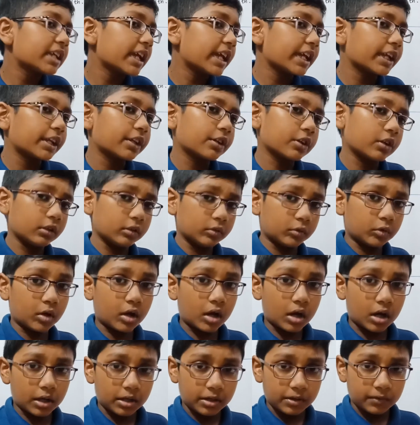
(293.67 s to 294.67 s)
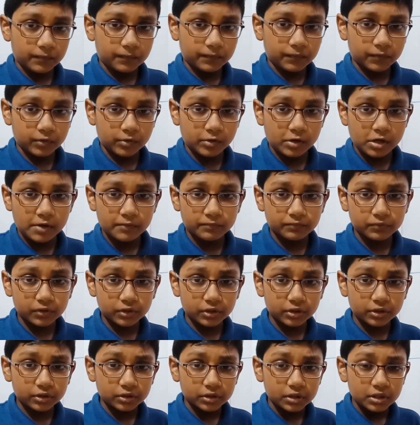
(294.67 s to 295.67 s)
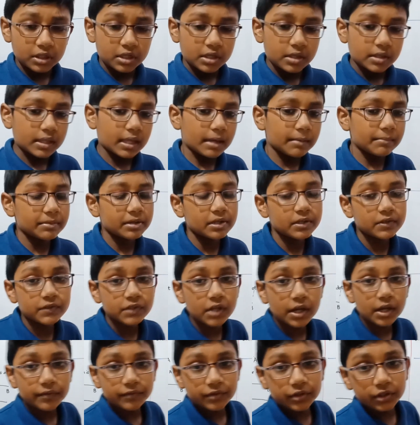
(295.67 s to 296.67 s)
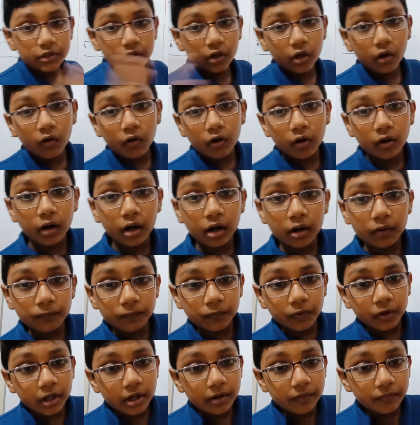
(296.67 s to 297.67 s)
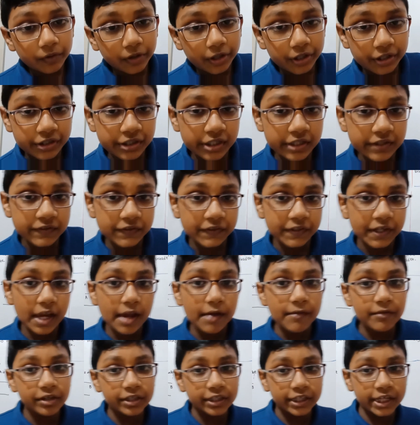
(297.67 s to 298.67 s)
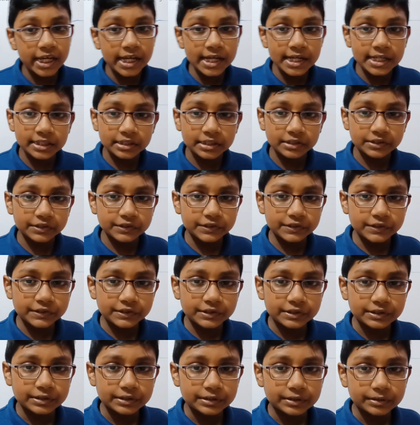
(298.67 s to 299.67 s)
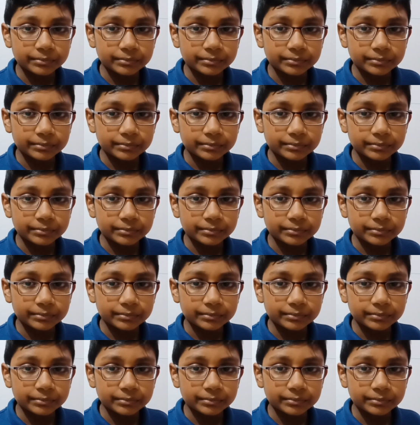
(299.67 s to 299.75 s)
take you a lot of forever. That means you have to go around forever. It doesn't have any ends.